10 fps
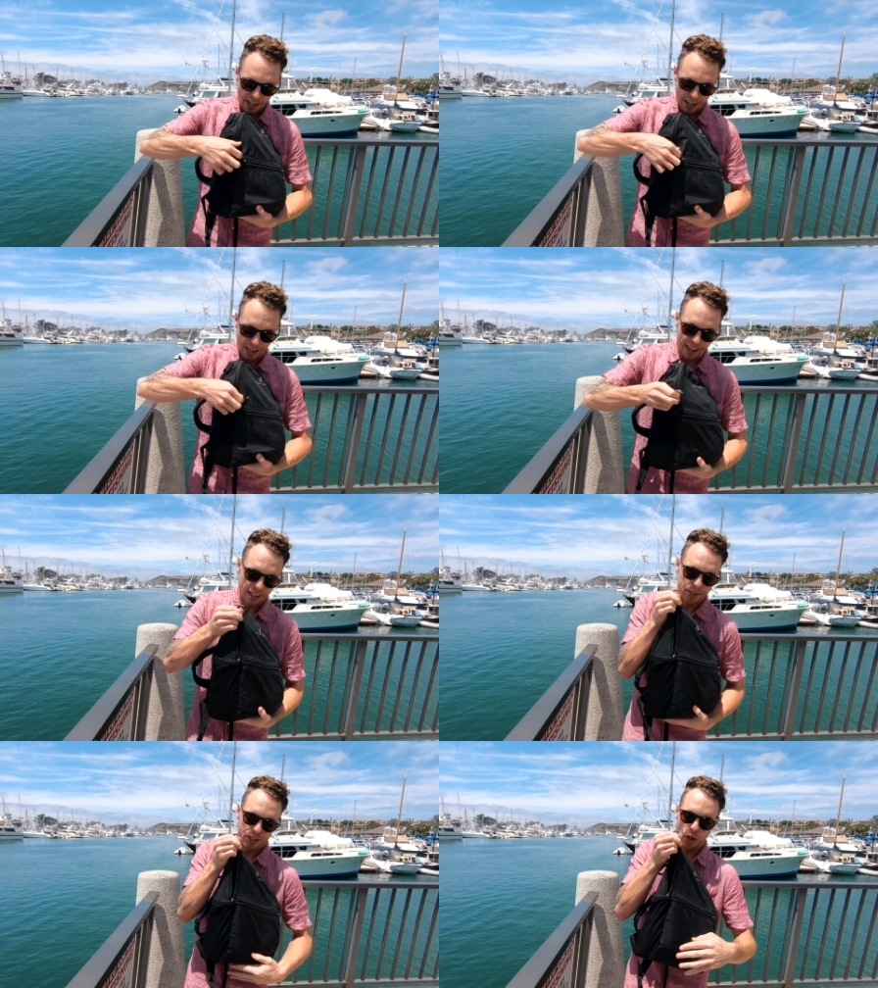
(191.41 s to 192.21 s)

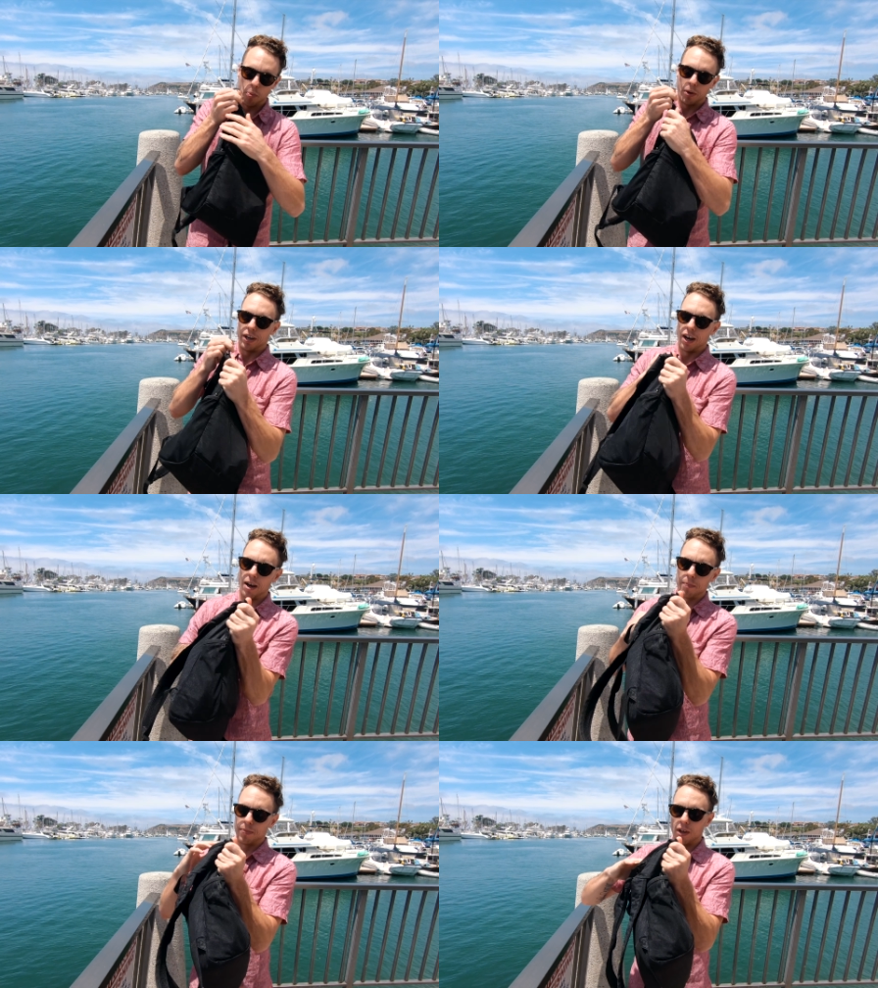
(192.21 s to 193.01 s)
And let me just open it
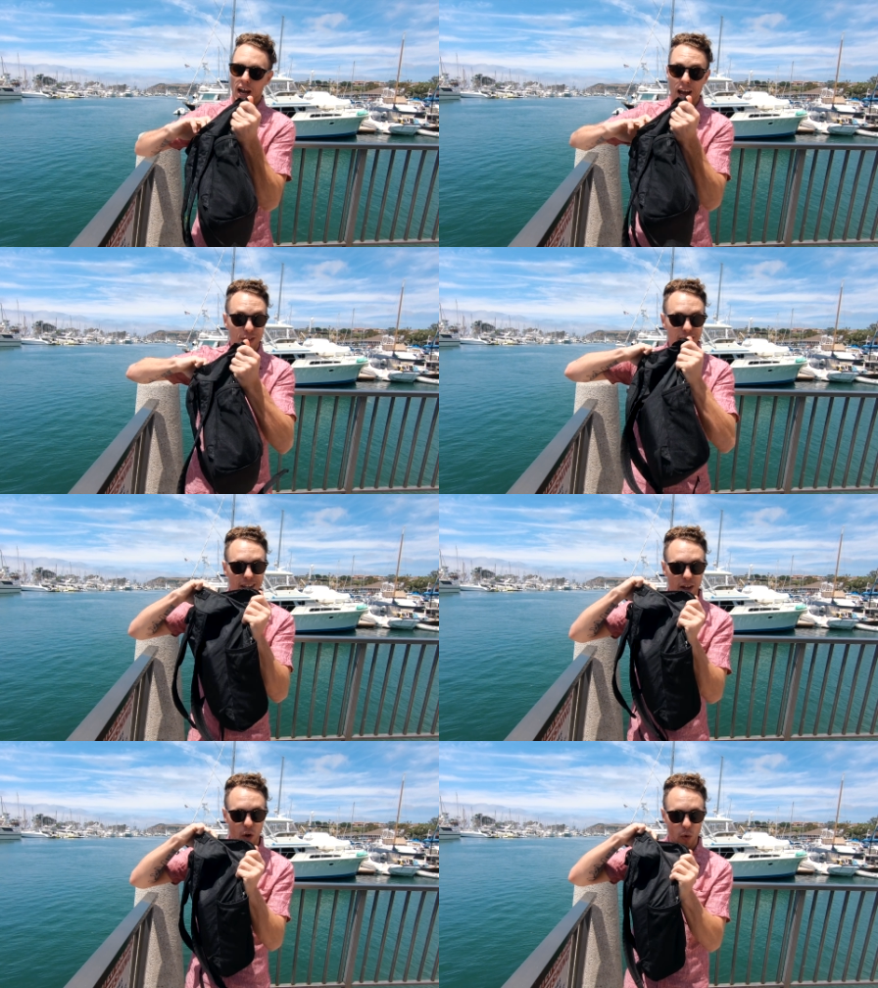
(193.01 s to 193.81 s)
up. I have a,
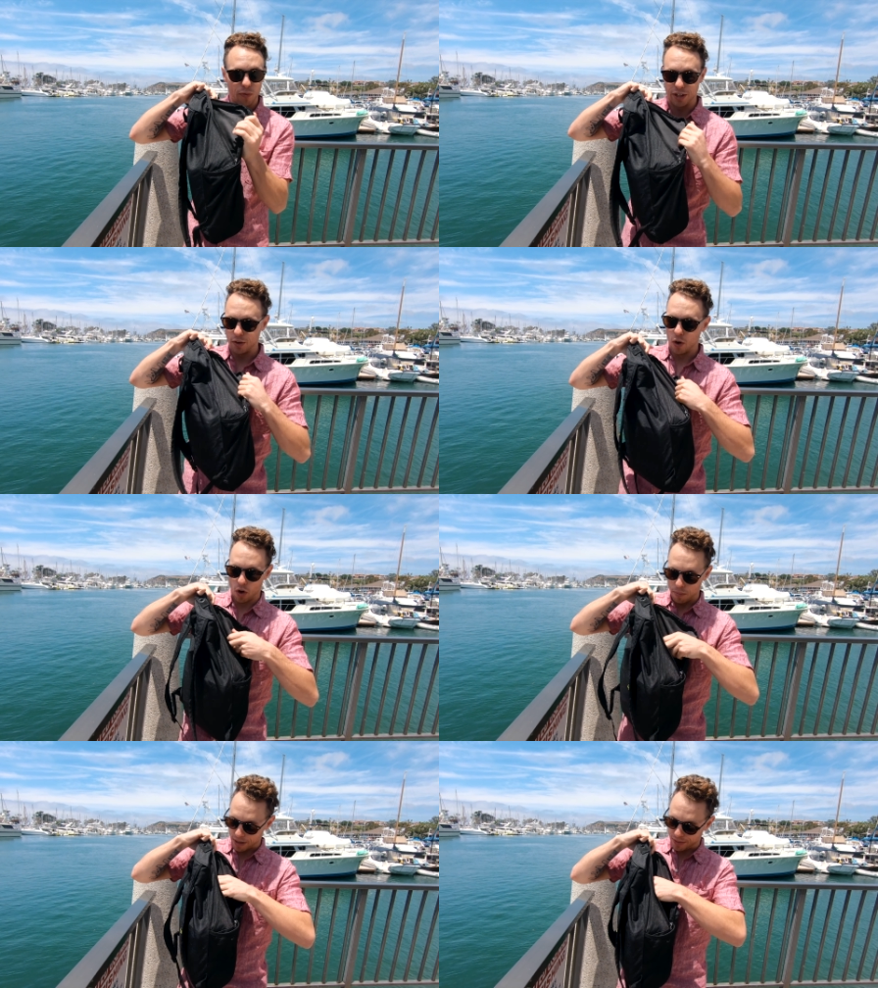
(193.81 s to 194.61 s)
a whole video
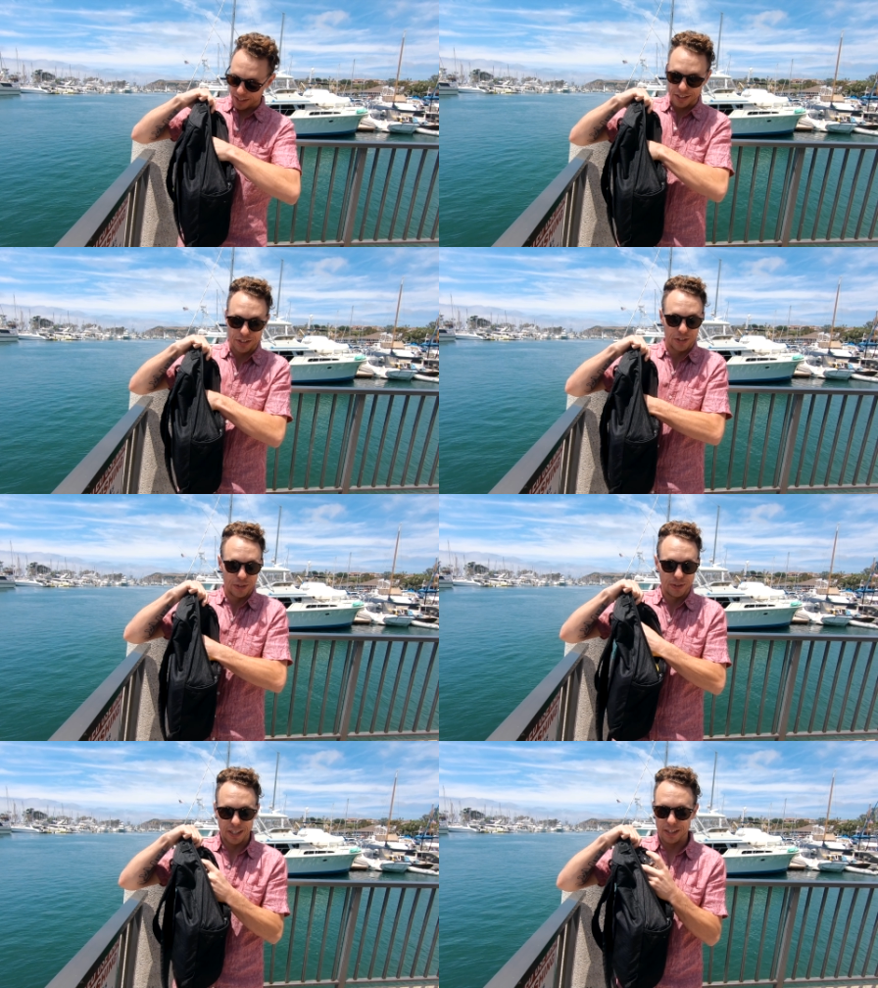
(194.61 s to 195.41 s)
all about this
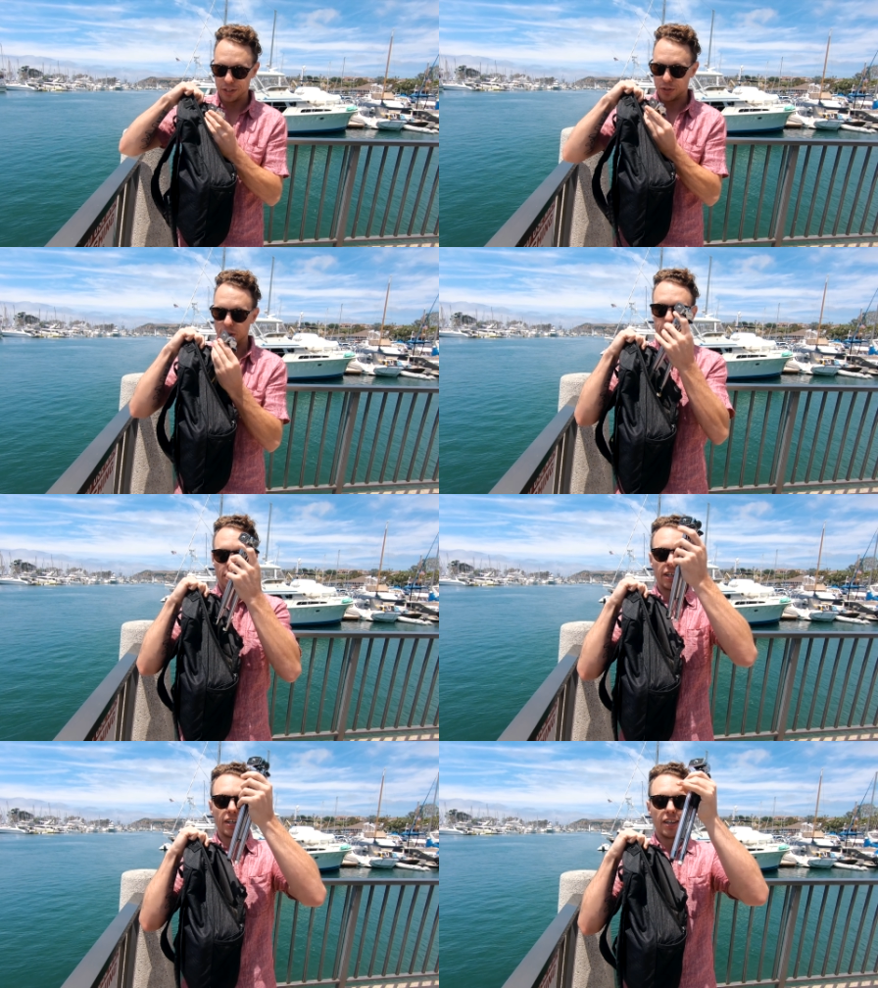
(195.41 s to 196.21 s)
too in the
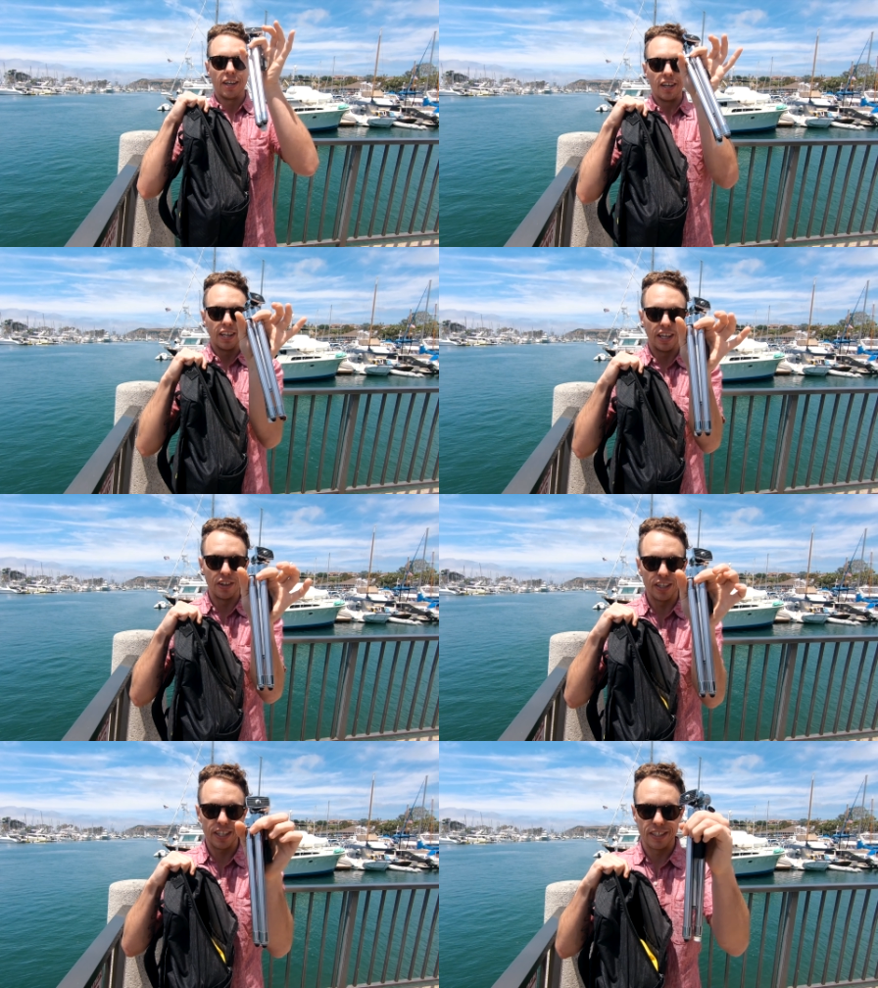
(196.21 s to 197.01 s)
description.
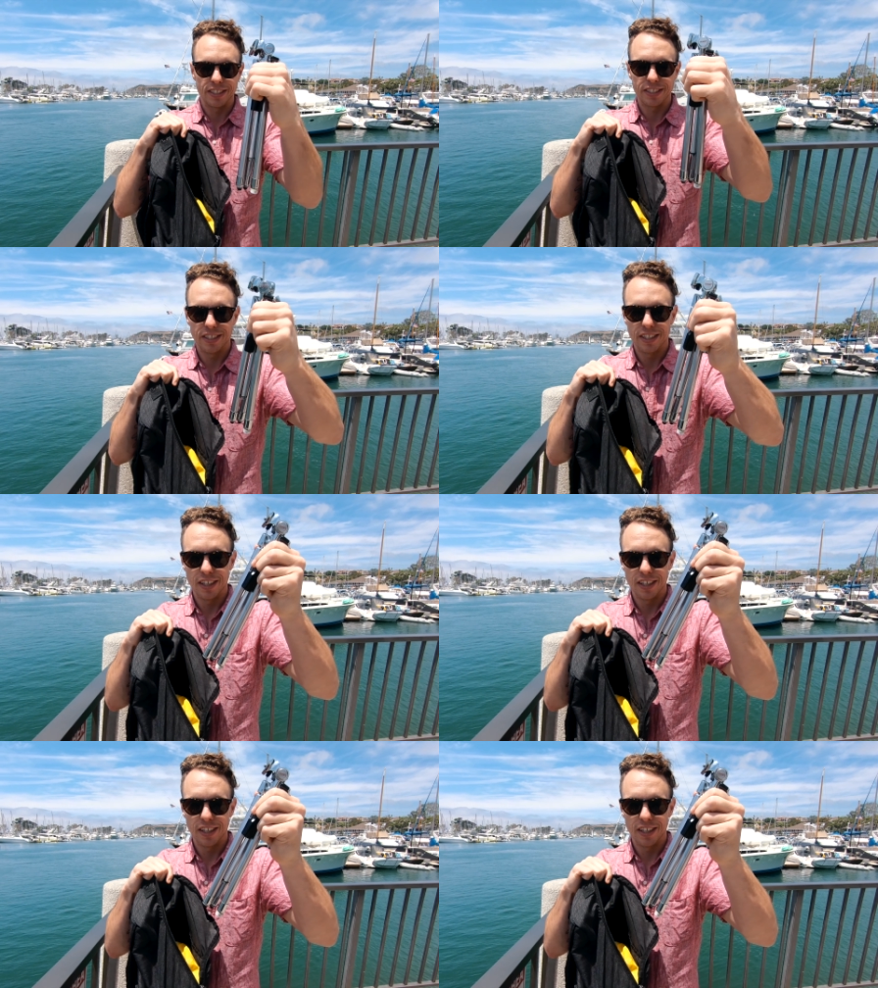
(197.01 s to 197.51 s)
Here it is.